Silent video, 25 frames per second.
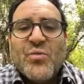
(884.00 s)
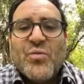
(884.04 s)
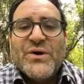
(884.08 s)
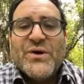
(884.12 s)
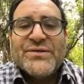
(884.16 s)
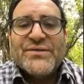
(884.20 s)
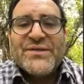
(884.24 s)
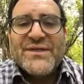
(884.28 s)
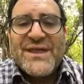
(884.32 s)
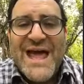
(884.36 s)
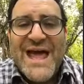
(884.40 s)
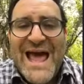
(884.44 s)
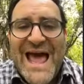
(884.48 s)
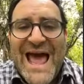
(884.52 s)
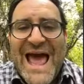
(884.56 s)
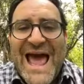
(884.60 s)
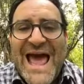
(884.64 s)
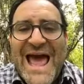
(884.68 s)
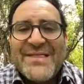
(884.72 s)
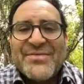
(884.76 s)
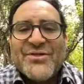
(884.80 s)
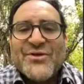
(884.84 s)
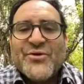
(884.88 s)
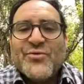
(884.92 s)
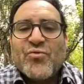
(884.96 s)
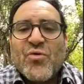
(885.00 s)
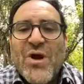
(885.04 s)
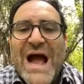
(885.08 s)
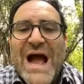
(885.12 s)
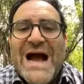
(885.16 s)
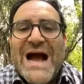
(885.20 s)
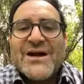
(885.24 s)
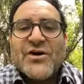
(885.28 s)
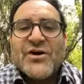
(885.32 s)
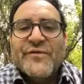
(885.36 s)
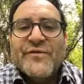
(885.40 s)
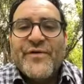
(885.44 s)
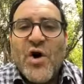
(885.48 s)
with that at the
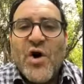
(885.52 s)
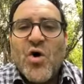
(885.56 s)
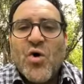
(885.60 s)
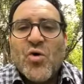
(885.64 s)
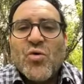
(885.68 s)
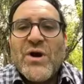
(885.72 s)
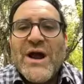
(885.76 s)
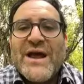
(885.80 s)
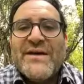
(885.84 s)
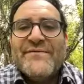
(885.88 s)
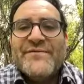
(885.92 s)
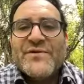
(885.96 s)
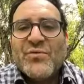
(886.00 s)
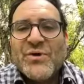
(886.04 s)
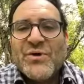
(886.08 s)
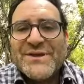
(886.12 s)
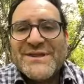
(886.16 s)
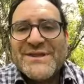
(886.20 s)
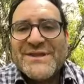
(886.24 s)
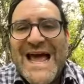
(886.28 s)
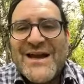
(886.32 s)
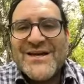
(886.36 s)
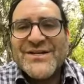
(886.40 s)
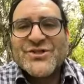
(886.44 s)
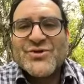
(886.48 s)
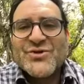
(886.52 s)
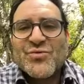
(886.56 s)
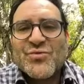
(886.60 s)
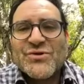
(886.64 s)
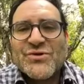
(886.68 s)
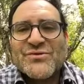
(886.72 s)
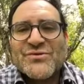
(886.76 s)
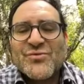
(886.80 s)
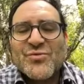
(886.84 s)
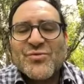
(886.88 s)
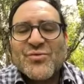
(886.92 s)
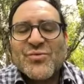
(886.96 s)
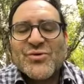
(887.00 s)
rock of O and What that is we're
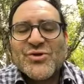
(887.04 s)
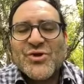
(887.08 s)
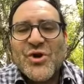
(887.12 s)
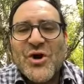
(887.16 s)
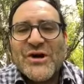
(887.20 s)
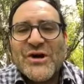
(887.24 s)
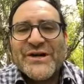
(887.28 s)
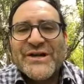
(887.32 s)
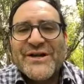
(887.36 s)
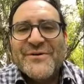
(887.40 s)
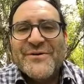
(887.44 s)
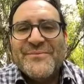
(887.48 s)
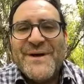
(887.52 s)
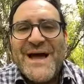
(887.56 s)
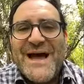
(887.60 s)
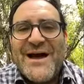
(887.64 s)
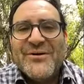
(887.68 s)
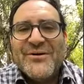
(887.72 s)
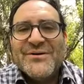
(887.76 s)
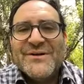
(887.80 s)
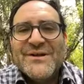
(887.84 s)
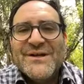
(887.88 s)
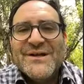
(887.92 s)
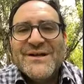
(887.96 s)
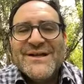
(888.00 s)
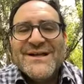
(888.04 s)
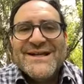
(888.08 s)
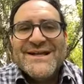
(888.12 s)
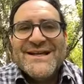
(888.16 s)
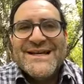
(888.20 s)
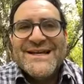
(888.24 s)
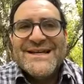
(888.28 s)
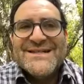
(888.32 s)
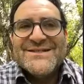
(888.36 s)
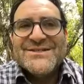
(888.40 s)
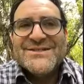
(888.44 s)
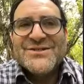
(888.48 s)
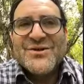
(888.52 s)
talking about
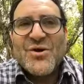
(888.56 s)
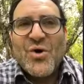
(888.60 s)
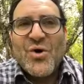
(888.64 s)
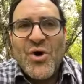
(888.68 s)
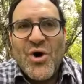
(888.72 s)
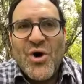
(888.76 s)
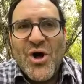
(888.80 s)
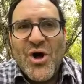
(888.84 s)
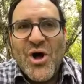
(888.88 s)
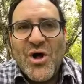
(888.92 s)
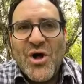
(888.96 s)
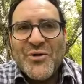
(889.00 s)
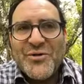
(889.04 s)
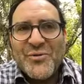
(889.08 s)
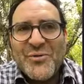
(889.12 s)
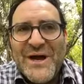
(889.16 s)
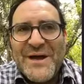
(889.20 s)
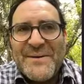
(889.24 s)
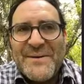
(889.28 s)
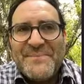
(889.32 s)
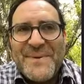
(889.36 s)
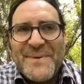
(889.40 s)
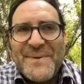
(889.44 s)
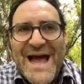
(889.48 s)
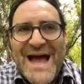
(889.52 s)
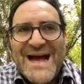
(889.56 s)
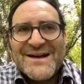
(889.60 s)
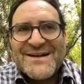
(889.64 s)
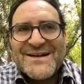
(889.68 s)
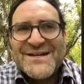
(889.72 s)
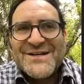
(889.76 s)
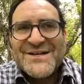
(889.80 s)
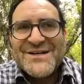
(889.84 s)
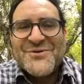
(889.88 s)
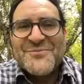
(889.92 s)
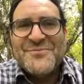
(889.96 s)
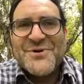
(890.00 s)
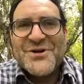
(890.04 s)
is all the way back
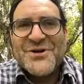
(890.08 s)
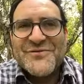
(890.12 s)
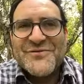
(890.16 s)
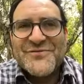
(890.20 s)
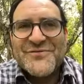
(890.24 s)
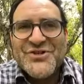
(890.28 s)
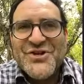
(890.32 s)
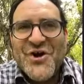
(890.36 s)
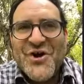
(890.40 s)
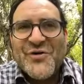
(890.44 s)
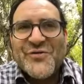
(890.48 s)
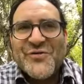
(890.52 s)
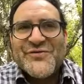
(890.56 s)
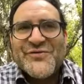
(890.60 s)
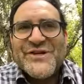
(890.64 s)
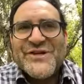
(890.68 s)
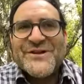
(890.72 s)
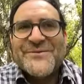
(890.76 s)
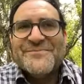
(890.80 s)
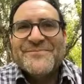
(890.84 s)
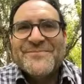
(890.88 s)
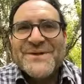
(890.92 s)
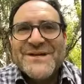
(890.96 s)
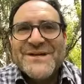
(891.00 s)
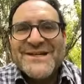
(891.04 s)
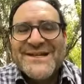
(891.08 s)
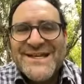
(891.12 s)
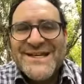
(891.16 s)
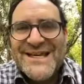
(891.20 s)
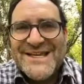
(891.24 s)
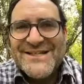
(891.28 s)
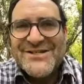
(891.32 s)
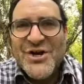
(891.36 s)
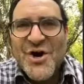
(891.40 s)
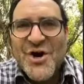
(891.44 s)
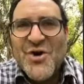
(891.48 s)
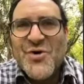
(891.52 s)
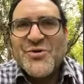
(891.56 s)
in the book of Shoftim.
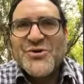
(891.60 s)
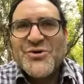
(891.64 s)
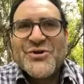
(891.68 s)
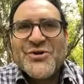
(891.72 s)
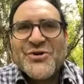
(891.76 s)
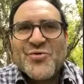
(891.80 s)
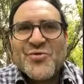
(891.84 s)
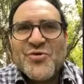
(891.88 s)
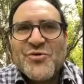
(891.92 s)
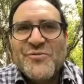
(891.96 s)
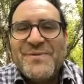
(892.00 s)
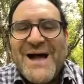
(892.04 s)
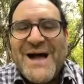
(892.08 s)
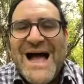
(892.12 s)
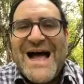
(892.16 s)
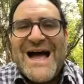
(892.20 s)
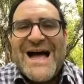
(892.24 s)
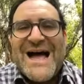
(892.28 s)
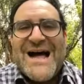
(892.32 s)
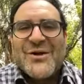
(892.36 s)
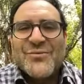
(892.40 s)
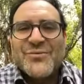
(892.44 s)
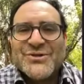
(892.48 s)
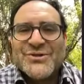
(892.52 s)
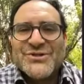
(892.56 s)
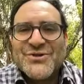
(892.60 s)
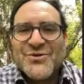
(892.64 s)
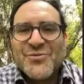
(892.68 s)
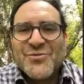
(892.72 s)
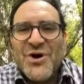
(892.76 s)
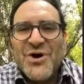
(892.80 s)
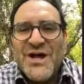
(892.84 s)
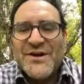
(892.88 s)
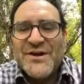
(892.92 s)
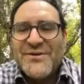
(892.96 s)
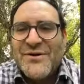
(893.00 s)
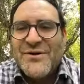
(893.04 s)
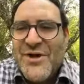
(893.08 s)
Gidon Yerubbaal was the
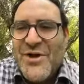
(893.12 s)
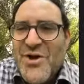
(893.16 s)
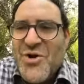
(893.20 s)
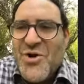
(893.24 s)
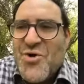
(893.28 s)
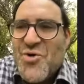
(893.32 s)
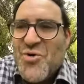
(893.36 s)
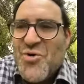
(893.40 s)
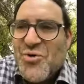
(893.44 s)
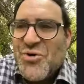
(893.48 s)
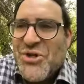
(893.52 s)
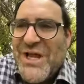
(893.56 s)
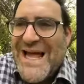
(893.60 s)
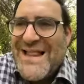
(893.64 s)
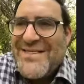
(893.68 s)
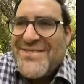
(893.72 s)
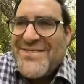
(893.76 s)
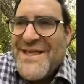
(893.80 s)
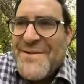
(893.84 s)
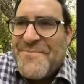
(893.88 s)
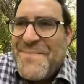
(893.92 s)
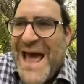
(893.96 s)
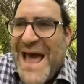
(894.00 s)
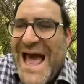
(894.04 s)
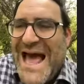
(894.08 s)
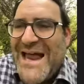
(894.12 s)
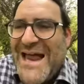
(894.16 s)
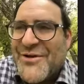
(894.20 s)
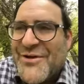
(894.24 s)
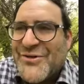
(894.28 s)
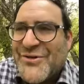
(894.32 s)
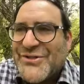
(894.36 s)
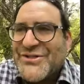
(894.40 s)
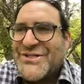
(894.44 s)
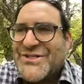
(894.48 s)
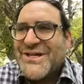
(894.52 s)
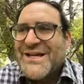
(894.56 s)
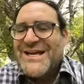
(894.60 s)
one who led the
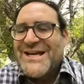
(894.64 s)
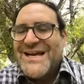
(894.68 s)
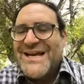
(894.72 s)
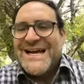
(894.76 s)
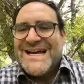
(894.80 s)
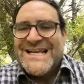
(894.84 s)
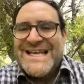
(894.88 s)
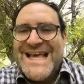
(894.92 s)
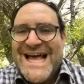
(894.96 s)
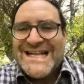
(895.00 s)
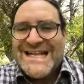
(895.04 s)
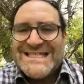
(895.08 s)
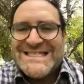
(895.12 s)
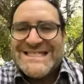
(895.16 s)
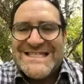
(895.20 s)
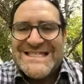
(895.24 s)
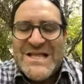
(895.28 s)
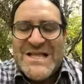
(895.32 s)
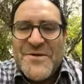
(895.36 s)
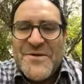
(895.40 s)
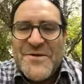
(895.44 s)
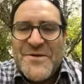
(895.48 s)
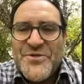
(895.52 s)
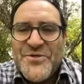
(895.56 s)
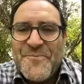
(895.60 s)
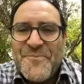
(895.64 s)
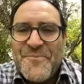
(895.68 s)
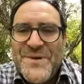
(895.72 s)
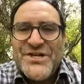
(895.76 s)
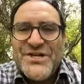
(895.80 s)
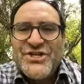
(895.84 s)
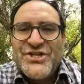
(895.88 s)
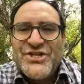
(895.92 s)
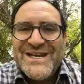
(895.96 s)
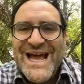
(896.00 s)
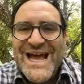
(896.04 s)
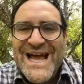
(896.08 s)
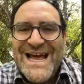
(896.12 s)
battles against the
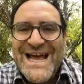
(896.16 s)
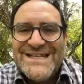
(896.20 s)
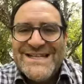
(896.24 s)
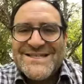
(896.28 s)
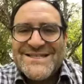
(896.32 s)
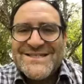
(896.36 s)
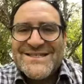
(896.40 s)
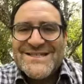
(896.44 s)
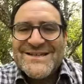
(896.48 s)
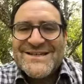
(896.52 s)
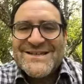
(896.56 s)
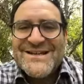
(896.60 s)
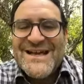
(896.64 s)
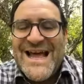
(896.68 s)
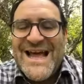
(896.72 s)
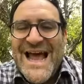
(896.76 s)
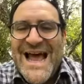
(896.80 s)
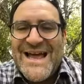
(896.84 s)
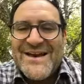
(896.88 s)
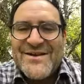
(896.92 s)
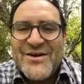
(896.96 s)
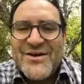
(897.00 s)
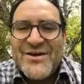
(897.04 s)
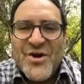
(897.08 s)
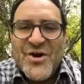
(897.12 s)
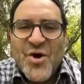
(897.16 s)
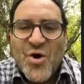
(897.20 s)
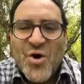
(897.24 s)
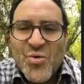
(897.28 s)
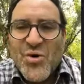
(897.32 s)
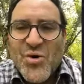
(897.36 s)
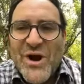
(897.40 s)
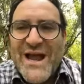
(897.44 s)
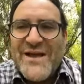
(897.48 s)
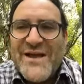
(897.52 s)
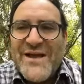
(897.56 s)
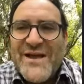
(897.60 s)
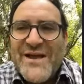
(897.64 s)
Midianites, and
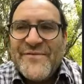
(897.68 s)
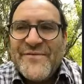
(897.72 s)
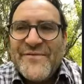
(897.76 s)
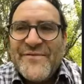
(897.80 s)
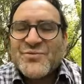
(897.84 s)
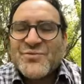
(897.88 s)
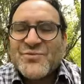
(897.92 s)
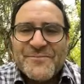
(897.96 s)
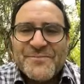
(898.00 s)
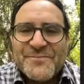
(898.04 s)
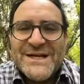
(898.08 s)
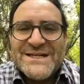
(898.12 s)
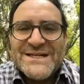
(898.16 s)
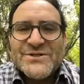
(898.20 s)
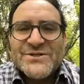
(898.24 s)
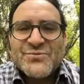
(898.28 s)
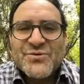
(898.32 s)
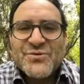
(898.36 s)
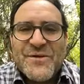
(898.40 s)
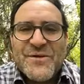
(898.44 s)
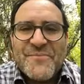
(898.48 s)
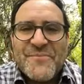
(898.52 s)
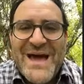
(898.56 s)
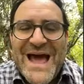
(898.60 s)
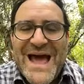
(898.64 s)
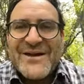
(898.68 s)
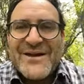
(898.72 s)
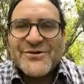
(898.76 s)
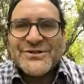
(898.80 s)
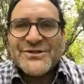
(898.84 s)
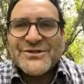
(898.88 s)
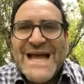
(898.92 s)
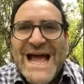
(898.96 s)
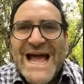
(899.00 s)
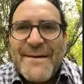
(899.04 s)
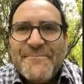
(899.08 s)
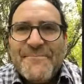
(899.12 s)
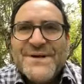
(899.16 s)
Orev was one of the places where the
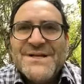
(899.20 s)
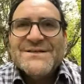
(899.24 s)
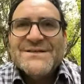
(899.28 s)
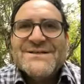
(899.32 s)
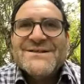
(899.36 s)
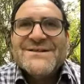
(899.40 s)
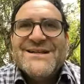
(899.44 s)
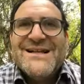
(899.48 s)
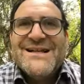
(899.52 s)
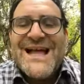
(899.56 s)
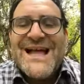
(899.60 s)
battles happened.